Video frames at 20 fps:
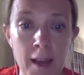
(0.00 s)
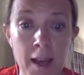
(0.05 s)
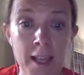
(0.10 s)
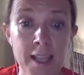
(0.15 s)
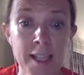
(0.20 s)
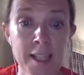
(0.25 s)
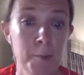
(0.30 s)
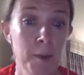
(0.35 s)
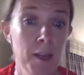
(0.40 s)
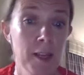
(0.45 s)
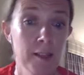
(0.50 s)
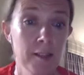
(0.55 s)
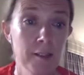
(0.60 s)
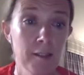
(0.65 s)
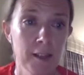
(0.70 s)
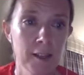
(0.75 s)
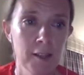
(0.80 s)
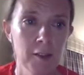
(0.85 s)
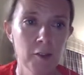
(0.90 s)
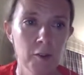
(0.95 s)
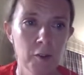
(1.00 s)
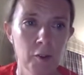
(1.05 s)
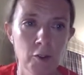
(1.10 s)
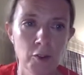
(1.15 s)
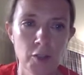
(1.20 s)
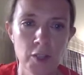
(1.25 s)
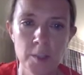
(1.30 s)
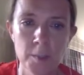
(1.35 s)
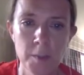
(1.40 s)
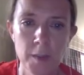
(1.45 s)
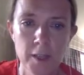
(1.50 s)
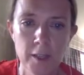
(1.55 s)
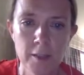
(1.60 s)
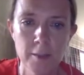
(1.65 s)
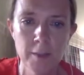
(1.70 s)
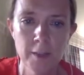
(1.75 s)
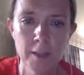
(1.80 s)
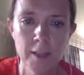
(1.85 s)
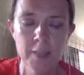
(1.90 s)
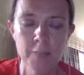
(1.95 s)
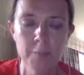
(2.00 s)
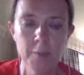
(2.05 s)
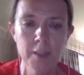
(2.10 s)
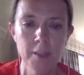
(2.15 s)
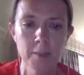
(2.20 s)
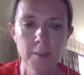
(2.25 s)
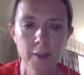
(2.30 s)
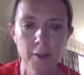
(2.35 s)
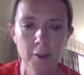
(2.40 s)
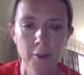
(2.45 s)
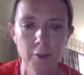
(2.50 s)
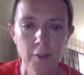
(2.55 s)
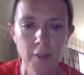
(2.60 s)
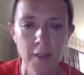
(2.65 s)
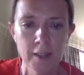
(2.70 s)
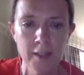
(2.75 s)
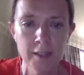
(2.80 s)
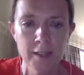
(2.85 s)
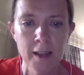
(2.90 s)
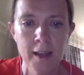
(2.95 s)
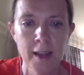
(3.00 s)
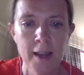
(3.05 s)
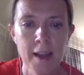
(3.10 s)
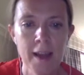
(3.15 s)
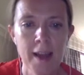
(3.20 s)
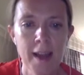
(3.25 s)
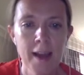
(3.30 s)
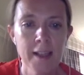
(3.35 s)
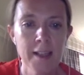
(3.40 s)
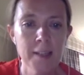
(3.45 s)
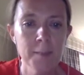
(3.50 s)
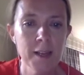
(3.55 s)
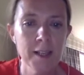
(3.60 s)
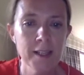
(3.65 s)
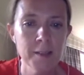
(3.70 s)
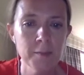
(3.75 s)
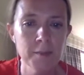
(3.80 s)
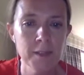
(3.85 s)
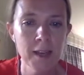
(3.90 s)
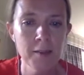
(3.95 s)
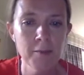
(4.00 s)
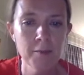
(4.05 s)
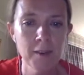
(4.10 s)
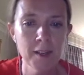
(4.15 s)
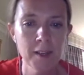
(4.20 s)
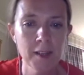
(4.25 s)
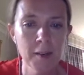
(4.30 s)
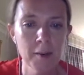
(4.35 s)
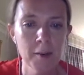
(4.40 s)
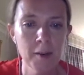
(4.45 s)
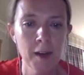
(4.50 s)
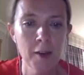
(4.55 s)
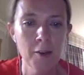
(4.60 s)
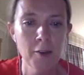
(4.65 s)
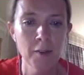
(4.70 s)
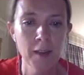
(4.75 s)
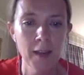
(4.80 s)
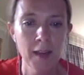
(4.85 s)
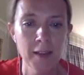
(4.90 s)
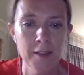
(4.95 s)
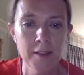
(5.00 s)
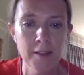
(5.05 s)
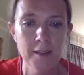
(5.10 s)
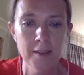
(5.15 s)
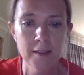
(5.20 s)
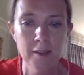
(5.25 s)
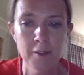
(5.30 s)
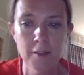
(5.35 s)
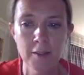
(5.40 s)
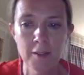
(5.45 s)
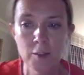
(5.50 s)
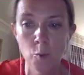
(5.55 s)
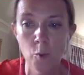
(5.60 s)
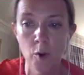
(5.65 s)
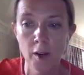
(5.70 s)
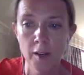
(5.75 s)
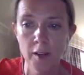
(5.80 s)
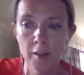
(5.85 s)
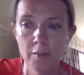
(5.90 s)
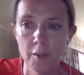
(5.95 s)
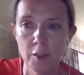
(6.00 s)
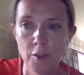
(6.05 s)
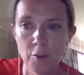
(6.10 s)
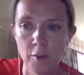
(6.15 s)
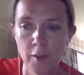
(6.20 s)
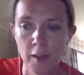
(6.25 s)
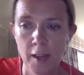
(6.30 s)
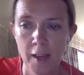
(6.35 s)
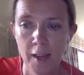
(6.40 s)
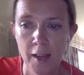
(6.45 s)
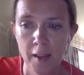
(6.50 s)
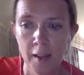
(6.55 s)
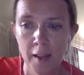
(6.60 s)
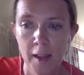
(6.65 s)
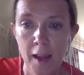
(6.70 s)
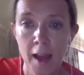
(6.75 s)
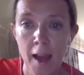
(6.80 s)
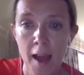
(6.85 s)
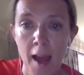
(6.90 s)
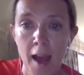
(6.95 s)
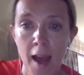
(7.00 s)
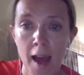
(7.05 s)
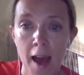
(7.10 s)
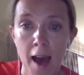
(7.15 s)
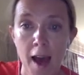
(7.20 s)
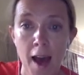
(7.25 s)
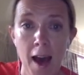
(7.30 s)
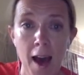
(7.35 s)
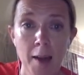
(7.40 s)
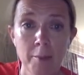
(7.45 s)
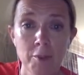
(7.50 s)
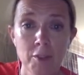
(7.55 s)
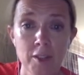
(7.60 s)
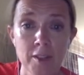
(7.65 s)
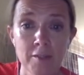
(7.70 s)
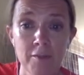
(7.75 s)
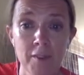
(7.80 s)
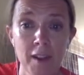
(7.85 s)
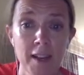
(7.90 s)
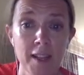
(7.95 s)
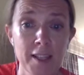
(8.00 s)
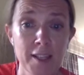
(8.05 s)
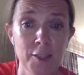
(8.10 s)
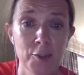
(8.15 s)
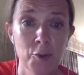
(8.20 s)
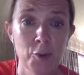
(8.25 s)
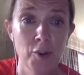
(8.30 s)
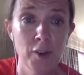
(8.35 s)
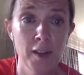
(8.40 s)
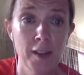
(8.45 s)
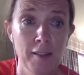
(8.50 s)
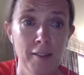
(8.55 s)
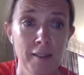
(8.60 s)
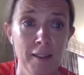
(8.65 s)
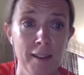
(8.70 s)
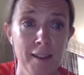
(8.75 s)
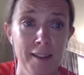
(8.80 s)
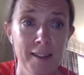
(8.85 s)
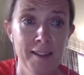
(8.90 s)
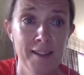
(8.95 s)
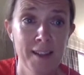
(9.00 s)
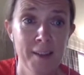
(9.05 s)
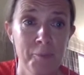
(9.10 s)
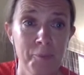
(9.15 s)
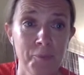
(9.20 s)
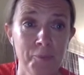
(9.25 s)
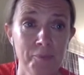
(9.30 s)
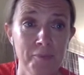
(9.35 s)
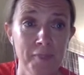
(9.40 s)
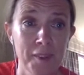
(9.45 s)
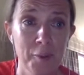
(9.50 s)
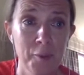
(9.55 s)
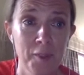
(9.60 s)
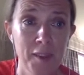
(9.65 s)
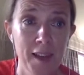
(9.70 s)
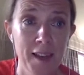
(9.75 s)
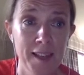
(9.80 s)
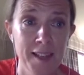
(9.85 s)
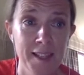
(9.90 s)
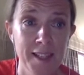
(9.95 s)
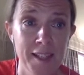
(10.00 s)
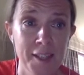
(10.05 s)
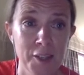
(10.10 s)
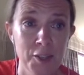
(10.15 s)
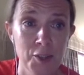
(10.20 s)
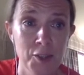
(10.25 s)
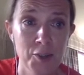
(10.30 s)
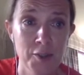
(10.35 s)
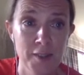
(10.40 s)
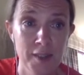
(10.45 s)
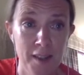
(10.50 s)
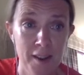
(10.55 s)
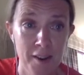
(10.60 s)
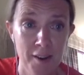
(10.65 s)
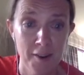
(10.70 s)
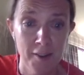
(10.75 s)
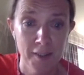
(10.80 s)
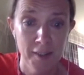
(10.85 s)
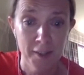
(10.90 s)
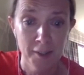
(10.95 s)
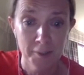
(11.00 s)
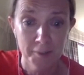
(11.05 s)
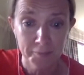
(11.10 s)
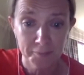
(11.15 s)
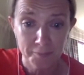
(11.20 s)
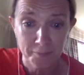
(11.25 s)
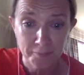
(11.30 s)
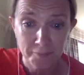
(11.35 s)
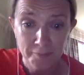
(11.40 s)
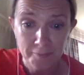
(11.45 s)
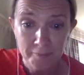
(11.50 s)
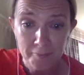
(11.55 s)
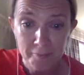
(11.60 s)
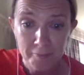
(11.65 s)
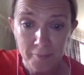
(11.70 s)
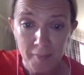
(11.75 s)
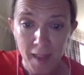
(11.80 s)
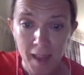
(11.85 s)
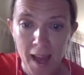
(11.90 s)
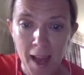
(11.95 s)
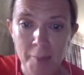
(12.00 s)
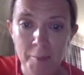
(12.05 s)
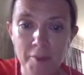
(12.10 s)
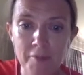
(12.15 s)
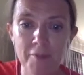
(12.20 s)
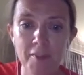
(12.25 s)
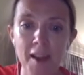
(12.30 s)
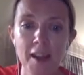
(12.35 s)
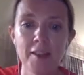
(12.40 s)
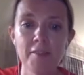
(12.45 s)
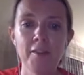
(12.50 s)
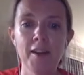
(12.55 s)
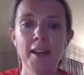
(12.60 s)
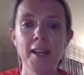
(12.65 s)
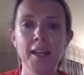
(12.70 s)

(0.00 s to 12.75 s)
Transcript: speak to clinical oncologists, speak to me, speak to my colleagues, and spend some time finding out how the cancer services work in the UK. I'm just very sorry that um, with the IT issues earlier, I'd be very, very